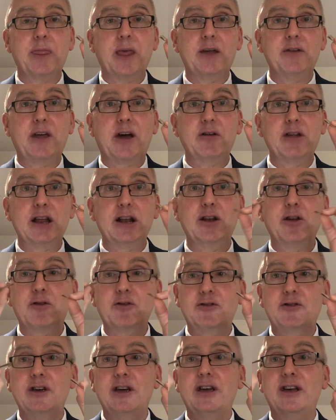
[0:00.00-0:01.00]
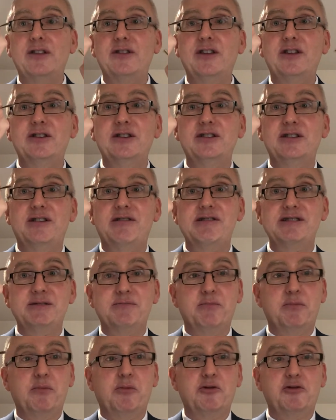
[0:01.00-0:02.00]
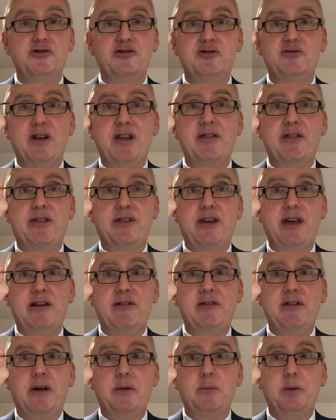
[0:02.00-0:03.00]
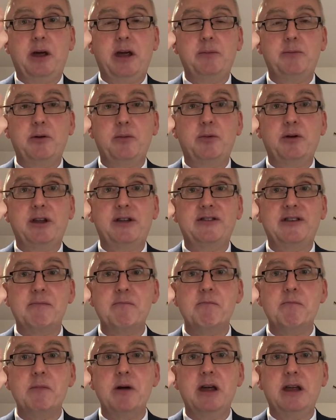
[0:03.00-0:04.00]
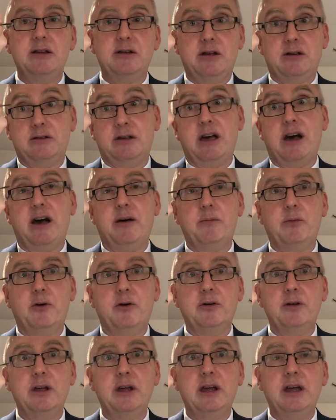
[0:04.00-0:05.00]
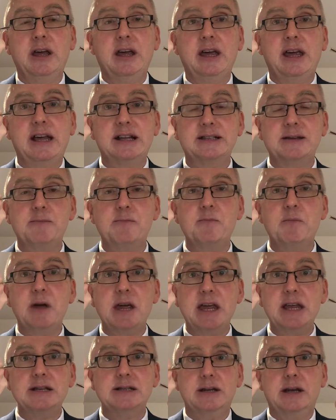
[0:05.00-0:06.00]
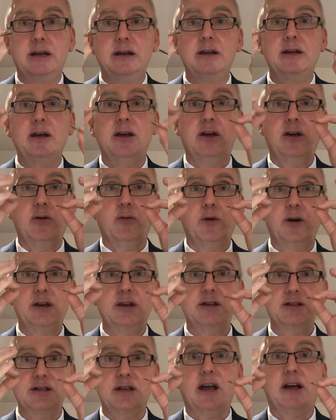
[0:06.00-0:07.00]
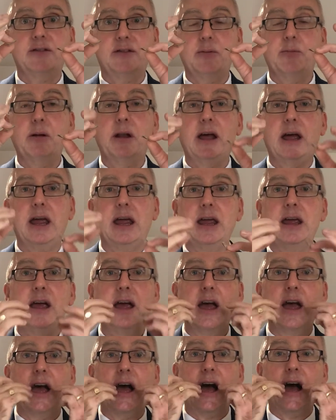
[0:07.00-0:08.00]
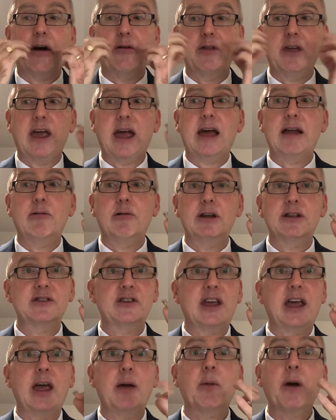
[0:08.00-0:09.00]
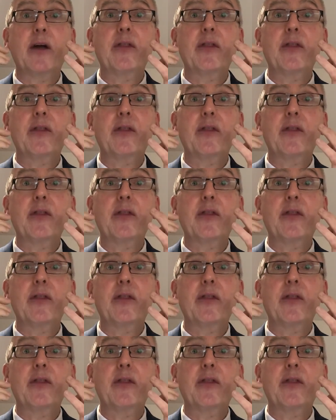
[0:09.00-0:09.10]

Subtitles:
Now it looks, there isn't much strength there in that paper, but it's cardboard. It's amazing when you start to play how the air will escape.